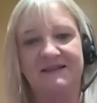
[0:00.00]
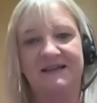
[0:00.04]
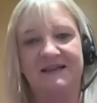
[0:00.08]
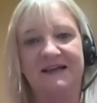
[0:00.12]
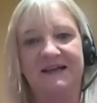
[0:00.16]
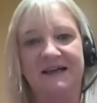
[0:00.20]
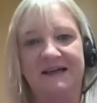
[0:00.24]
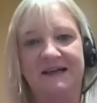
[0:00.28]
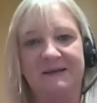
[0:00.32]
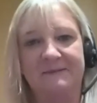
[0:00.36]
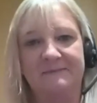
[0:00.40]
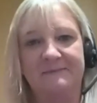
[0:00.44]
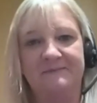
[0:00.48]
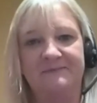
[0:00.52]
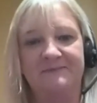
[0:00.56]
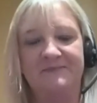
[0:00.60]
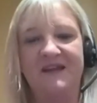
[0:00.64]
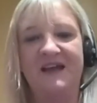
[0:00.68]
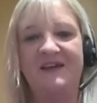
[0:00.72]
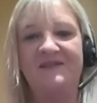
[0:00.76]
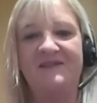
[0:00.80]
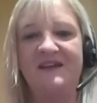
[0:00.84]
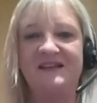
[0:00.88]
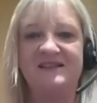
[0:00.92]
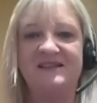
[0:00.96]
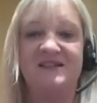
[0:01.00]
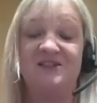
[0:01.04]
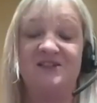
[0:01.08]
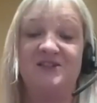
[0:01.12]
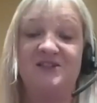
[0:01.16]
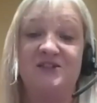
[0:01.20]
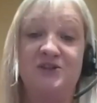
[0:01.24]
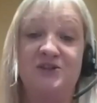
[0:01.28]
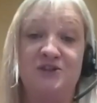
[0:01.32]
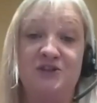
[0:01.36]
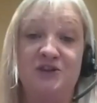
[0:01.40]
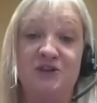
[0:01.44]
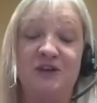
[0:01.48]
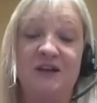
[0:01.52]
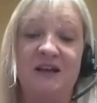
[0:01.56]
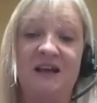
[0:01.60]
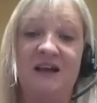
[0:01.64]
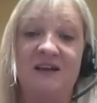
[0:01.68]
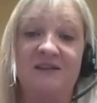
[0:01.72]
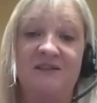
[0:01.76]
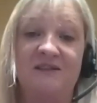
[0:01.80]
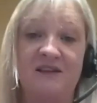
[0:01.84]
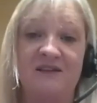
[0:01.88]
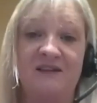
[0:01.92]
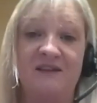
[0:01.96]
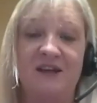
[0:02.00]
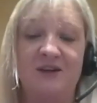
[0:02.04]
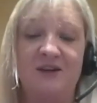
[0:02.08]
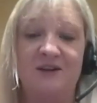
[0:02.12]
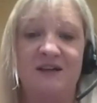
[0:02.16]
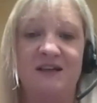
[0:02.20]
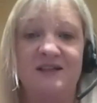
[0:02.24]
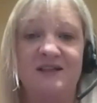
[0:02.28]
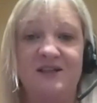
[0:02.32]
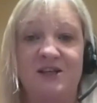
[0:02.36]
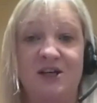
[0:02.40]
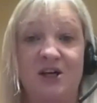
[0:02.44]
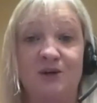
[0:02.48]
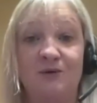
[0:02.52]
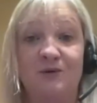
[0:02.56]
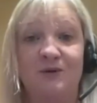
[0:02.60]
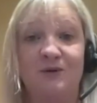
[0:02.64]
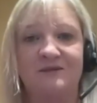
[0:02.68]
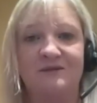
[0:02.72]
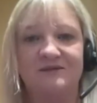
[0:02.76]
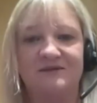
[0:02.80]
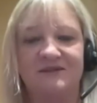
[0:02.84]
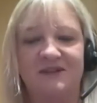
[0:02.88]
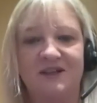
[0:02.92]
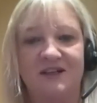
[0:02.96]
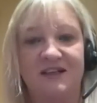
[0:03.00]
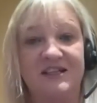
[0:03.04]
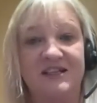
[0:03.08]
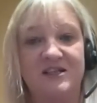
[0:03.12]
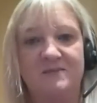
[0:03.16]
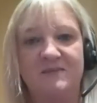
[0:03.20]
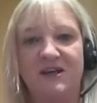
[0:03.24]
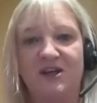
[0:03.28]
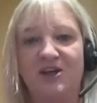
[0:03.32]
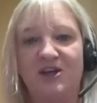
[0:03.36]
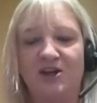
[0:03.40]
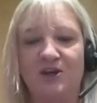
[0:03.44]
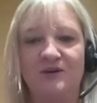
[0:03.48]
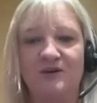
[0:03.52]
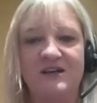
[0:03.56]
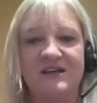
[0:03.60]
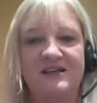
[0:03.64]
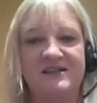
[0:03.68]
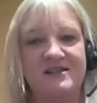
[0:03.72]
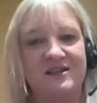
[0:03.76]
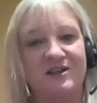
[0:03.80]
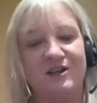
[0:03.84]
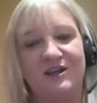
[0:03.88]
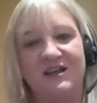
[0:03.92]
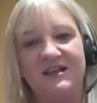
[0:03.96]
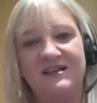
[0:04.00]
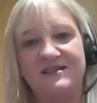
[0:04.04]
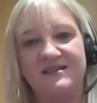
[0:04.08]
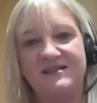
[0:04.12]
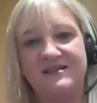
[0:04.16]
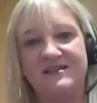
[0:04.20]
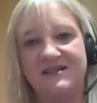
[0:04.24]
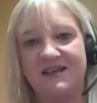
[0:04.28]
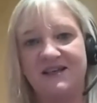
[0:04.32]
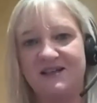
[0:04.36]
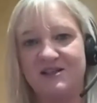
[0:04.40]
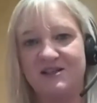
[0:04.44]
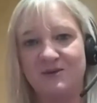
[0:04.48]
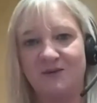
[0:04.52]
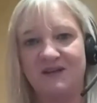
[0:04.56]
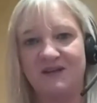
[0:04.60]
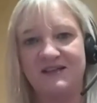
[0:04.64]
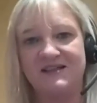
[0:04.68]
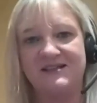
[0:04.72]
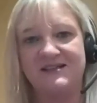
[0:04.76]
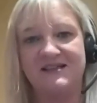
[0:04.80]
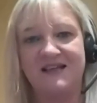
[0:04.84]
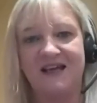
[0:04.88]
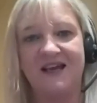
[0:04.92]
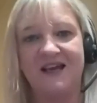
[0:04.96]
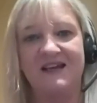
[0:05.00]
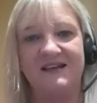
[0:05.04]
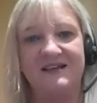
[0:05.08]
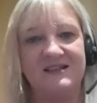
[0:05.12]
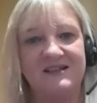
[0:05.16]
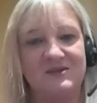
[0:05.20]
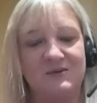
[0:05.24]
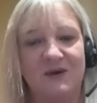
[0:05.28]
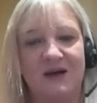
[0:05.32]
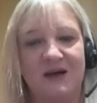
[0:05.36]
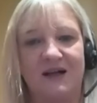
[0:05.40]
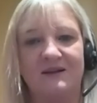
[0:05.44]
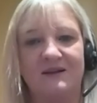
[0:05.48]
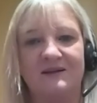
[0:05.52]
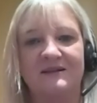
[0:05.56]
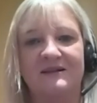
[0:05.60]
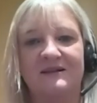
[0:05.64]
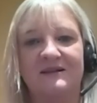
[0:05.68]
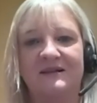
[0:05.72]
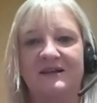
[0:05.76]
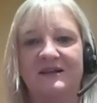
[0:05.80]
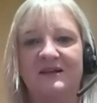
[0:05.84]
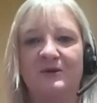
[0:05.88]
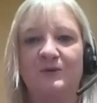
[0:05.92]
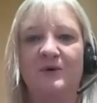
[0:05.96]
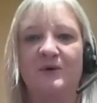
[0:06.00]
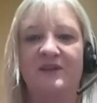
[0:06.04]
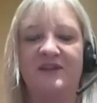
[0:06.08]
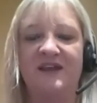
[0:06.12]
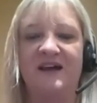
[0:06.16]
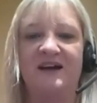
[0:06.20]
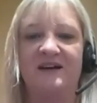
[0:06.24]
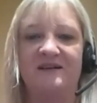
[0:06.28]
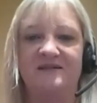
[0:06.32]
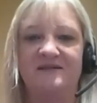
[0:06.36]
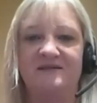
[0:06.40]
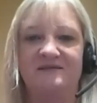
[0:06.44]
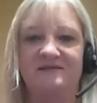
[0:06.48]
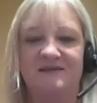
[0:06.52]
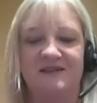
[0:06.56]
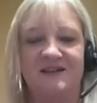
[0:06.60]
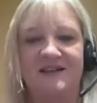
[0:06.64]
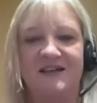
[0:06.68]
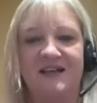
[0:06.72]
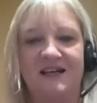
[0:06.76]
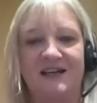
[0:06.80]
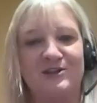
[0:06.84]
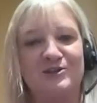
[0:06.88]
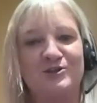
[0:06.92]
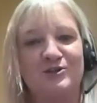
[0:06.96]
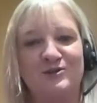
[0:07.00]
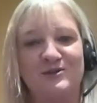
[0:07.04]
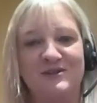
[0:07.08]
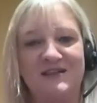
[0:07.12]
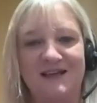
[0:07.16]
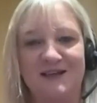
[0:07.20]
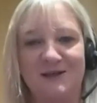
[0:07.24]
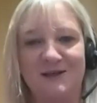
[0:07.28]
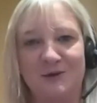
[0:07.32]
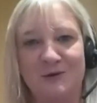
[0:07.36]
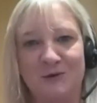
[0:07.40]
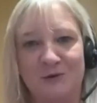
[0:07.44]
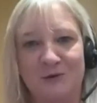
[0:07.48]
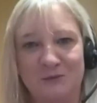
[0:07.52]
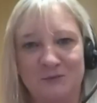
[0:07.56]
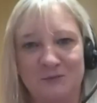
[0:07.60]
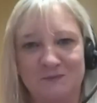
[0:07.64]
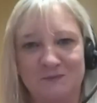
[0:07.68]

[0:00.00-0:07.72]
And that's just a journey I think that you need to go on. You need to be curious and you need to seek to understand as well without getting too technical.